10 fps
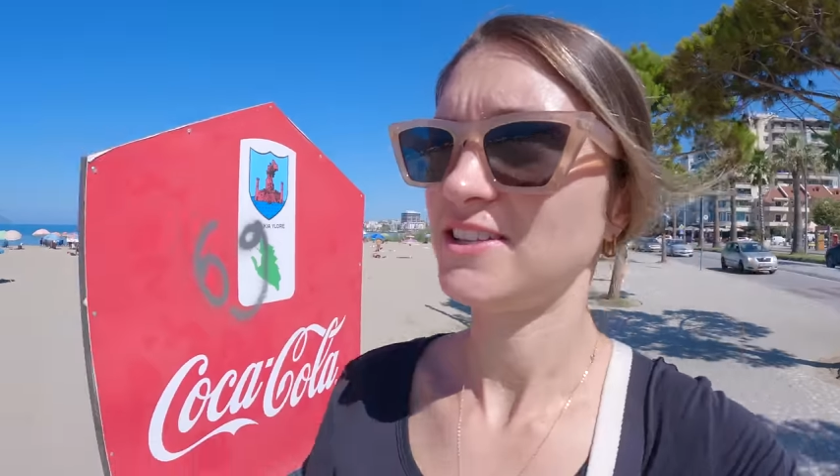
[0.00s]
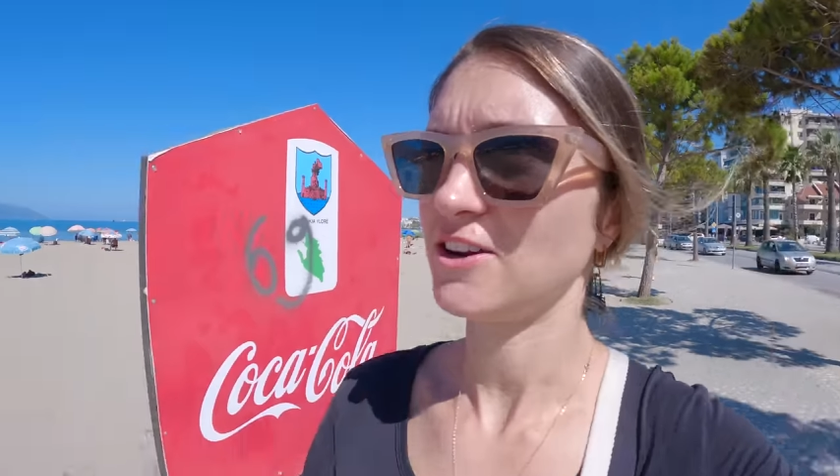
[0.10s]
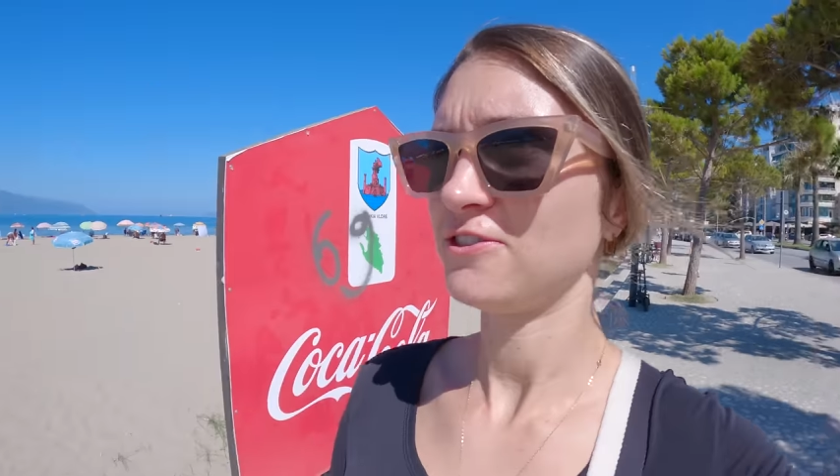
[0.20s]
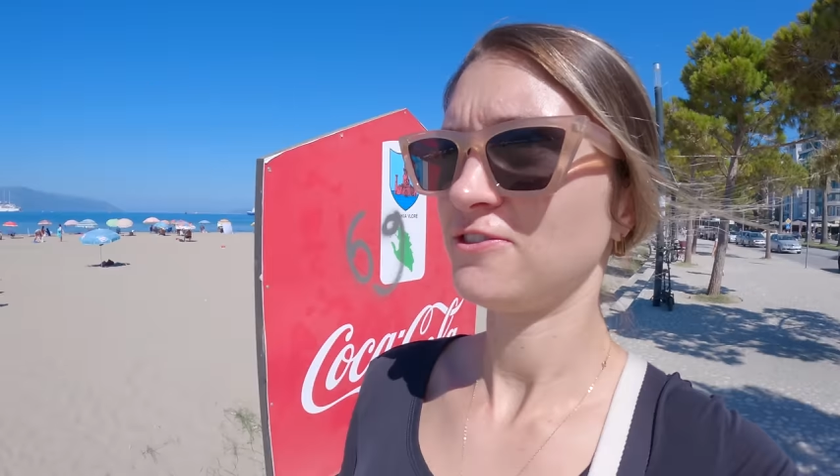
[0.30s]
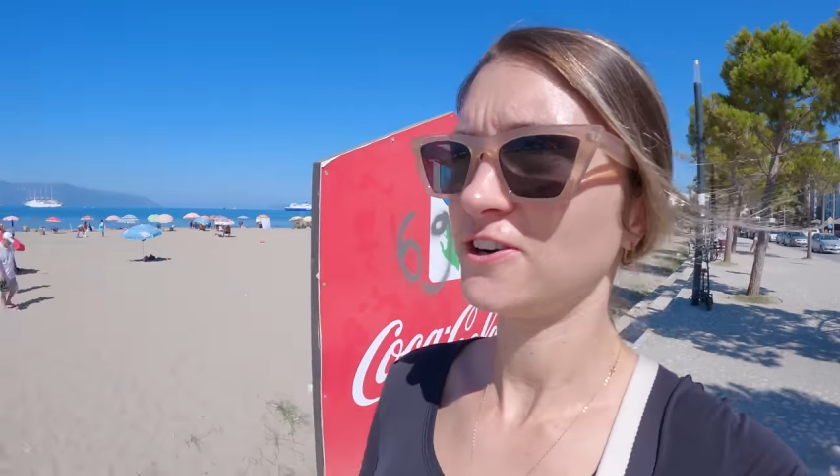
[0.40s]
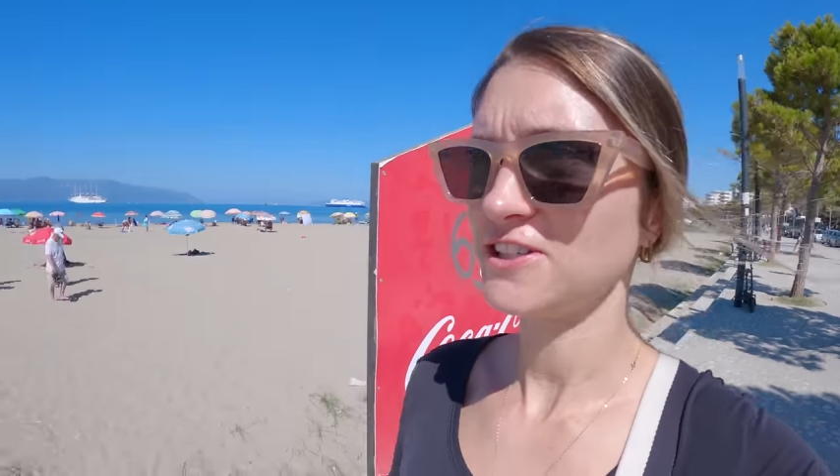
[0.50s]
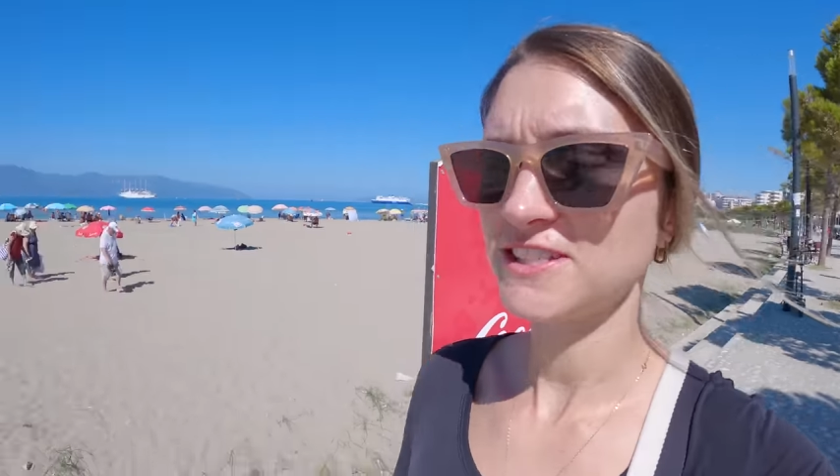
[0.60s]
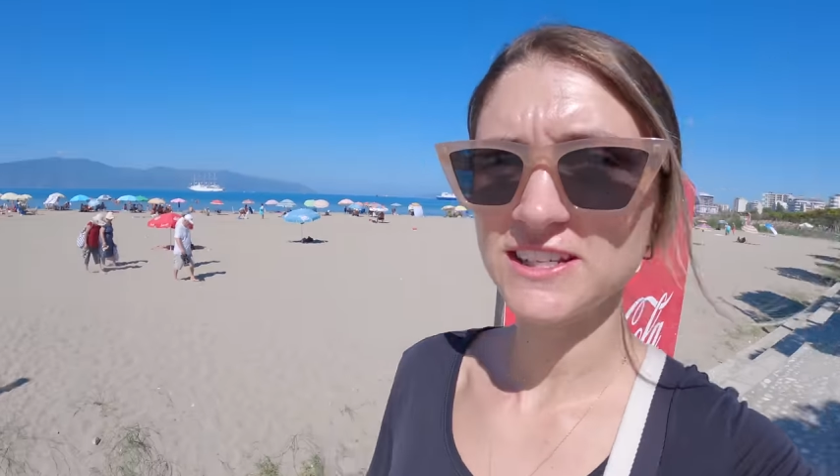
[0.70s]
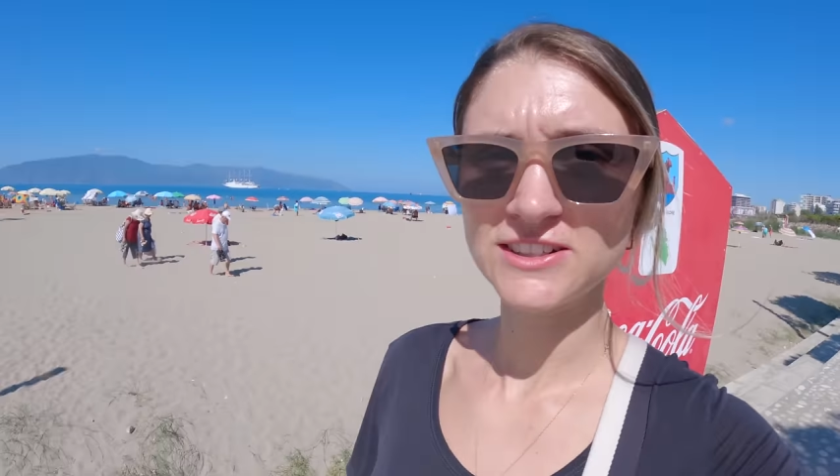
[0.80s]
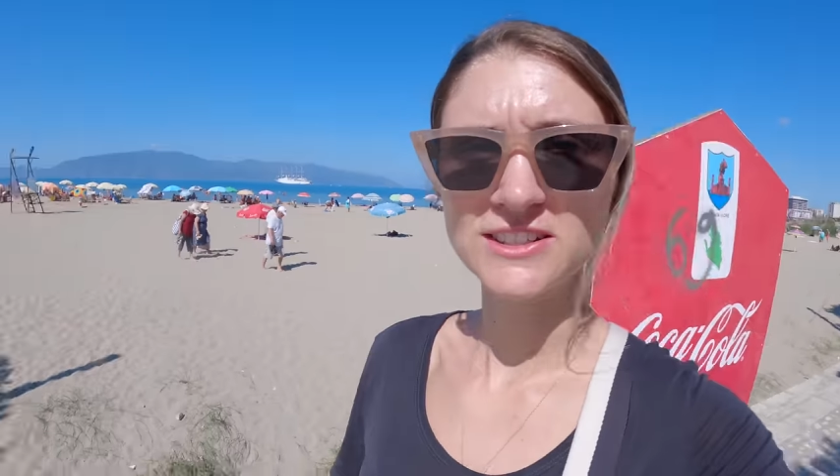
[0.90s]
is our first
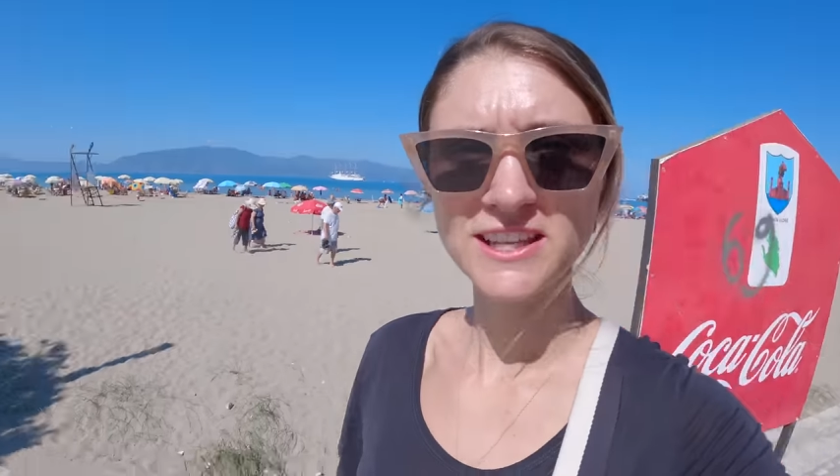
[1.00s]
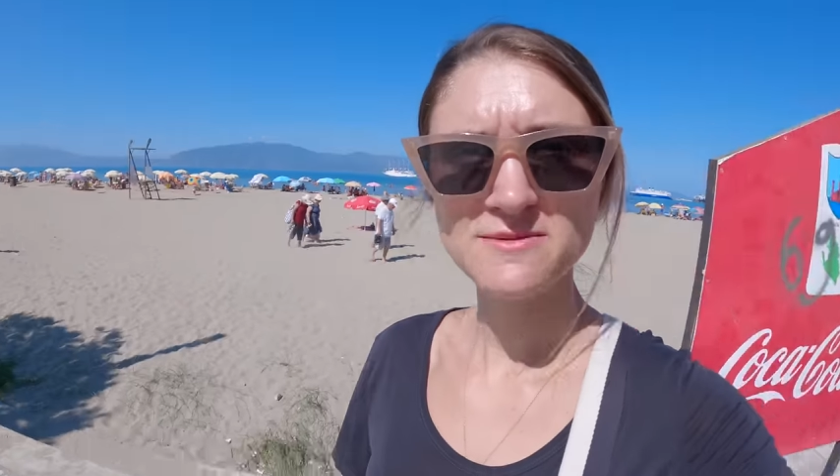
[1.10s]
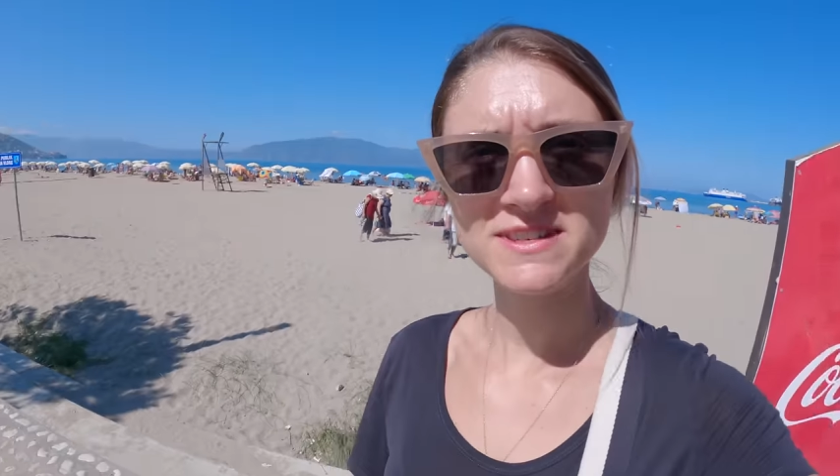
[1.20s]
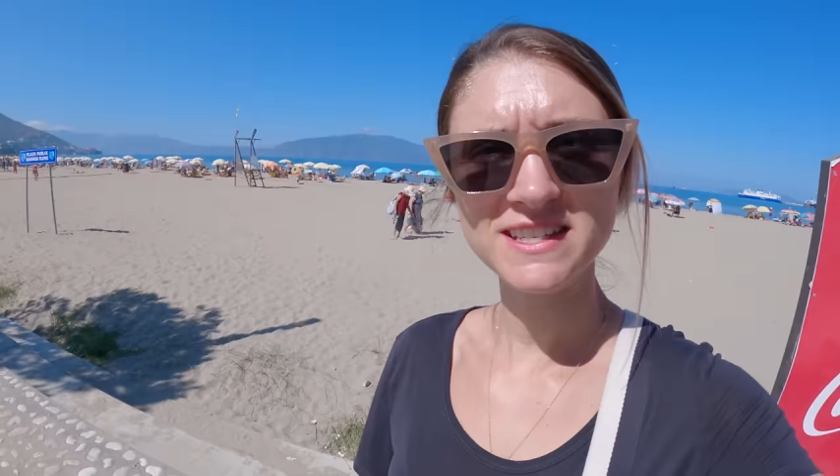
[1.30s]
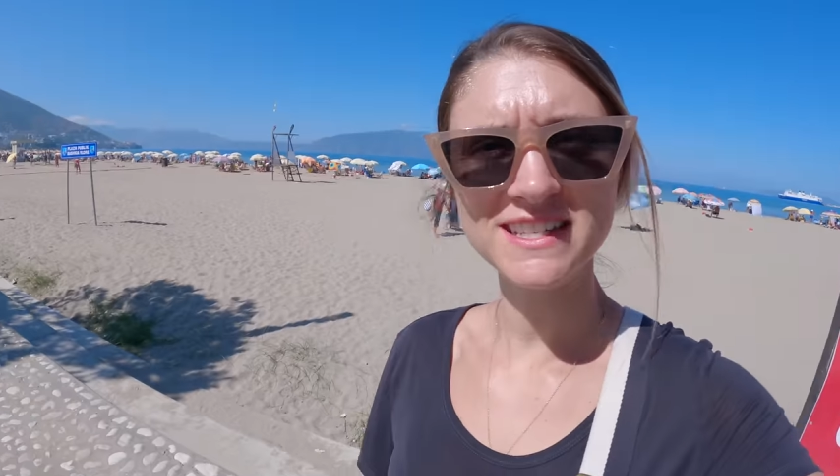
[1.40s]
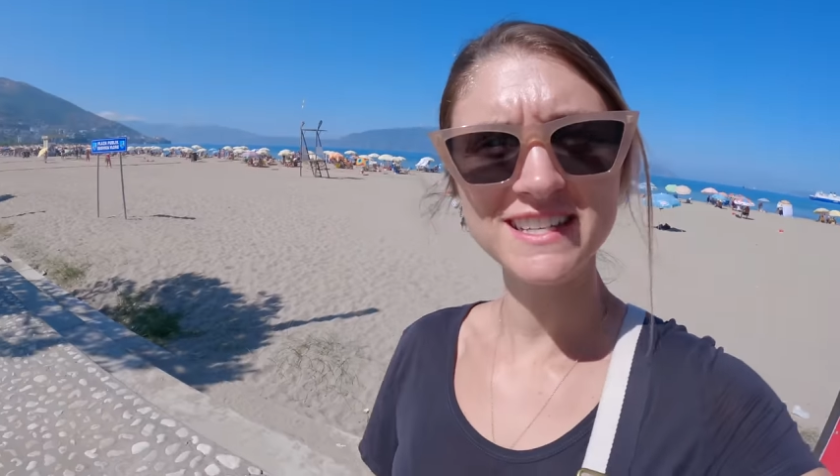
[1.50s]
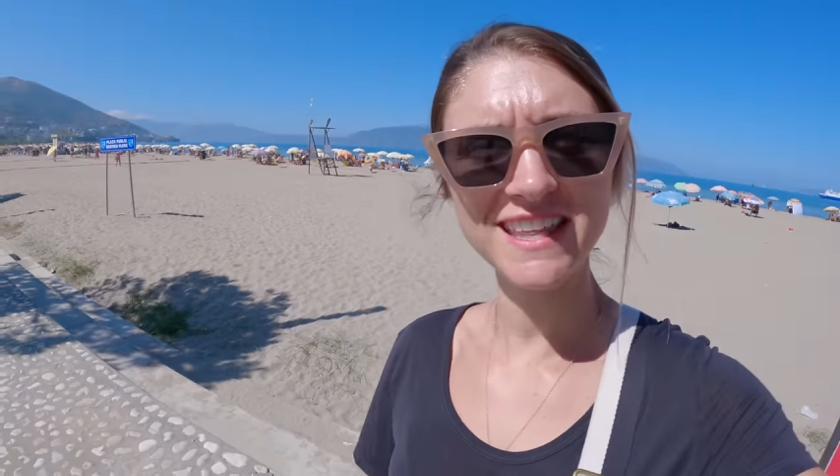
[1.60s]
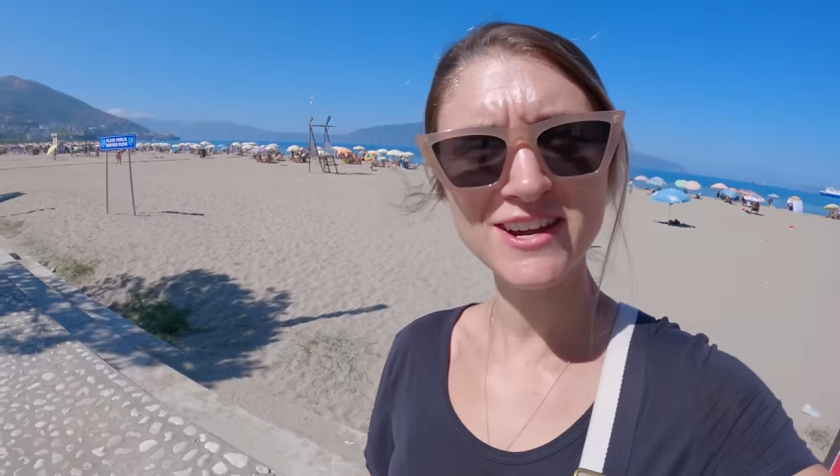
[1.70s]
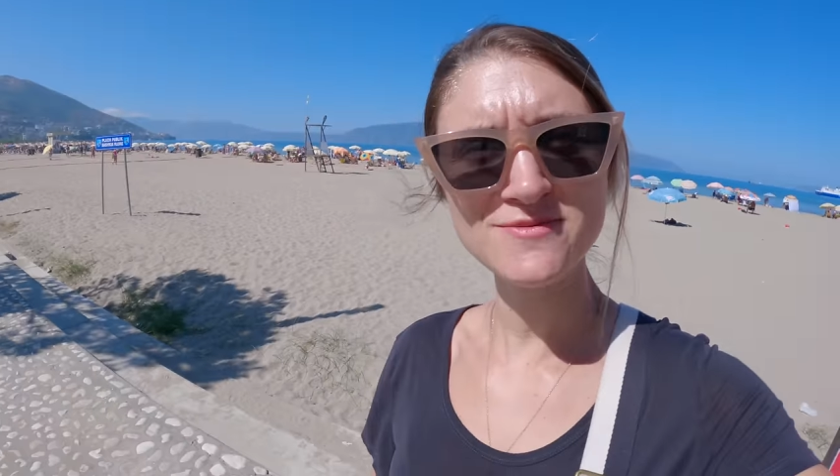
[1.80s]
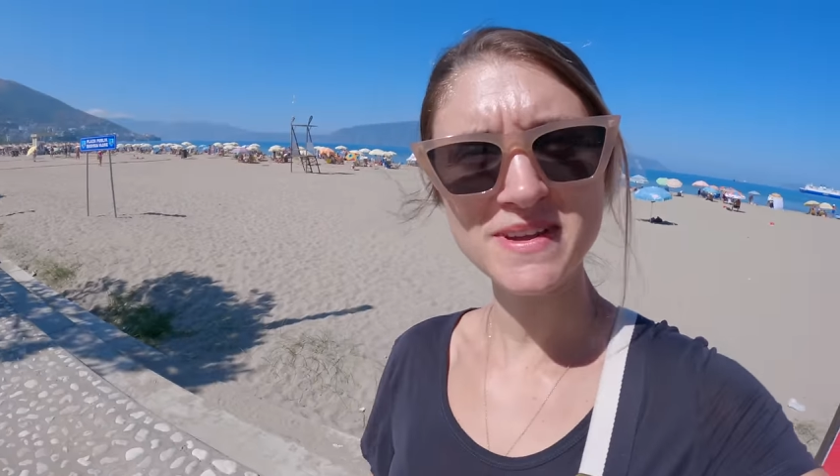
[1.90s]
little glimpse into
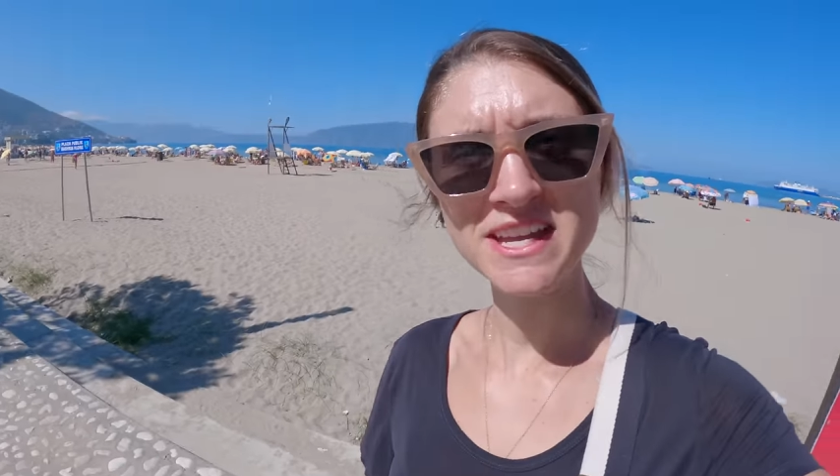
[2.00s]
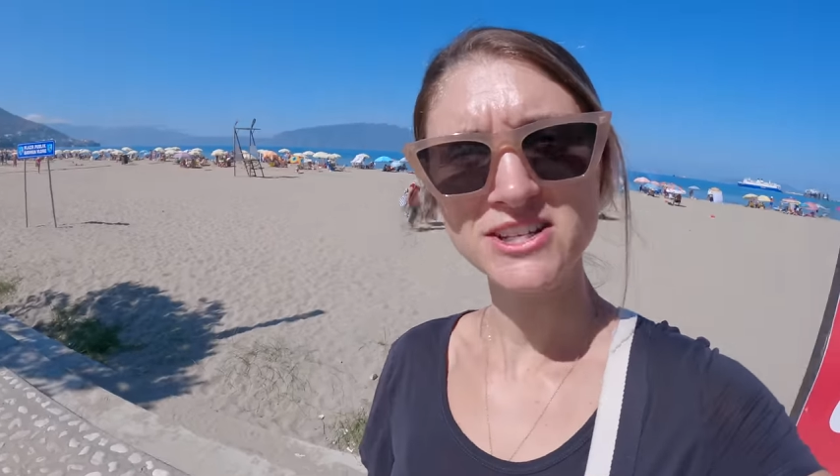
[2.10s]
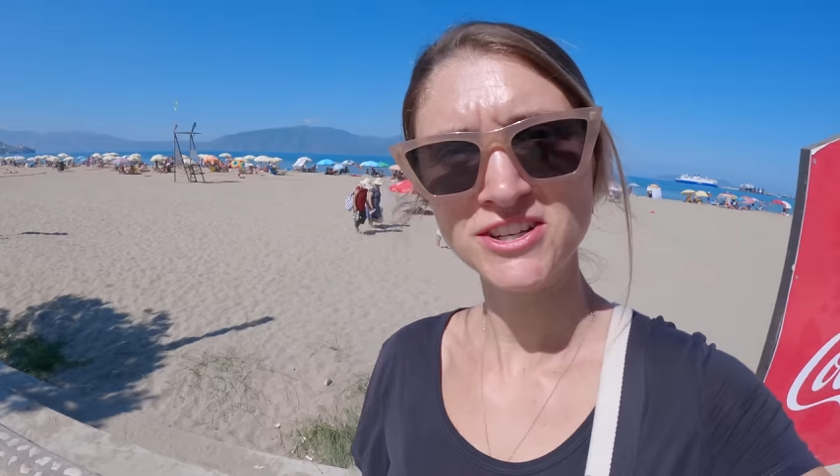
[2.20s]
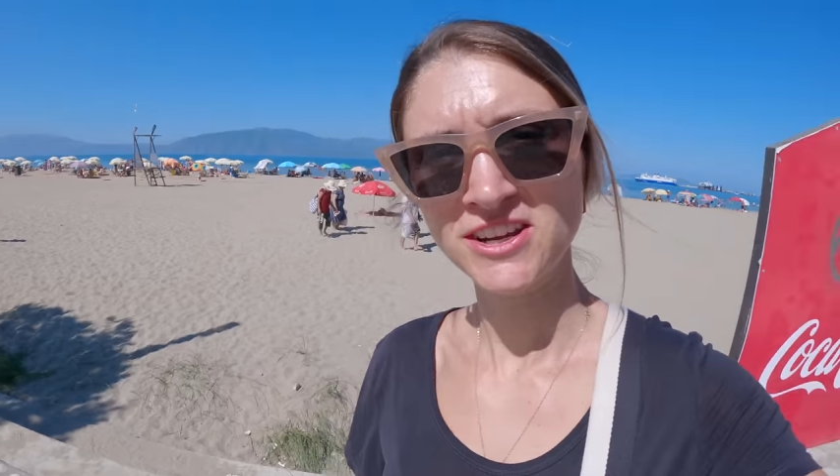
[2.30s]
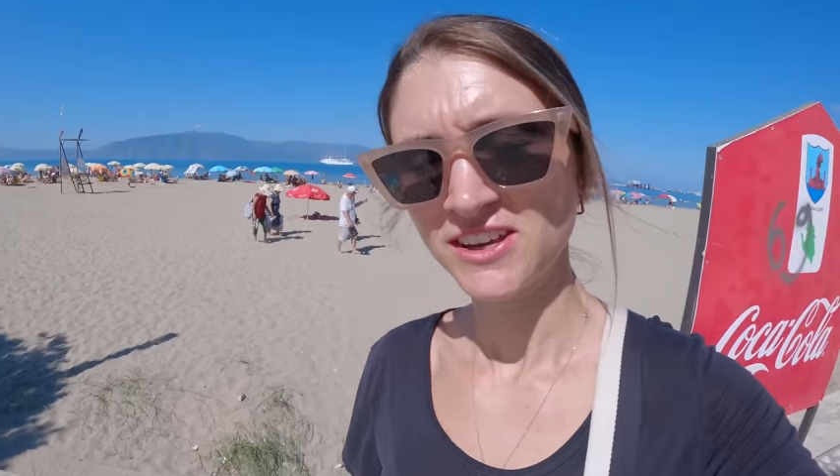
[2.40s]
their beach.